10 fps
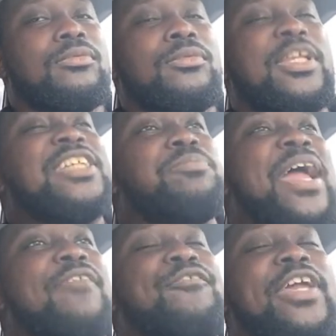This
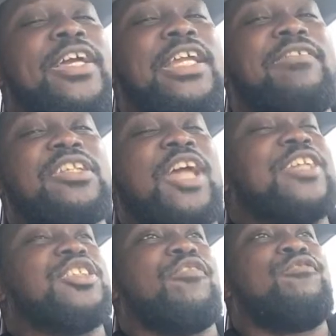man's feet couldn't even touch
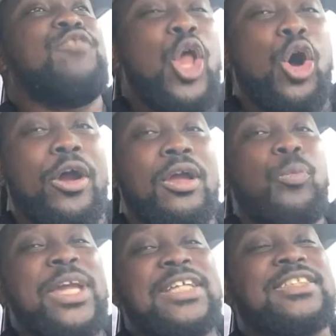the floor.
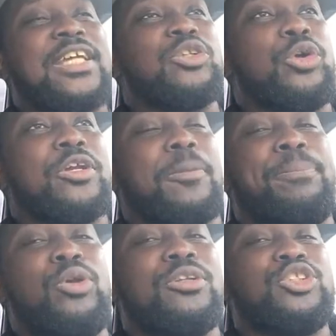He's sitting on a
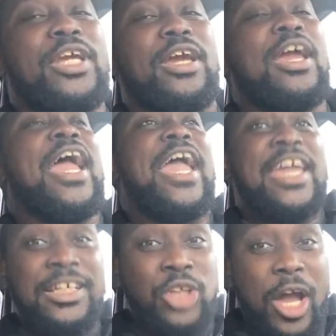computer chair. And
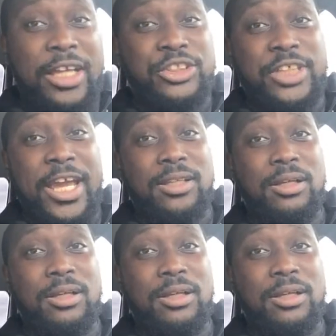he talking shit?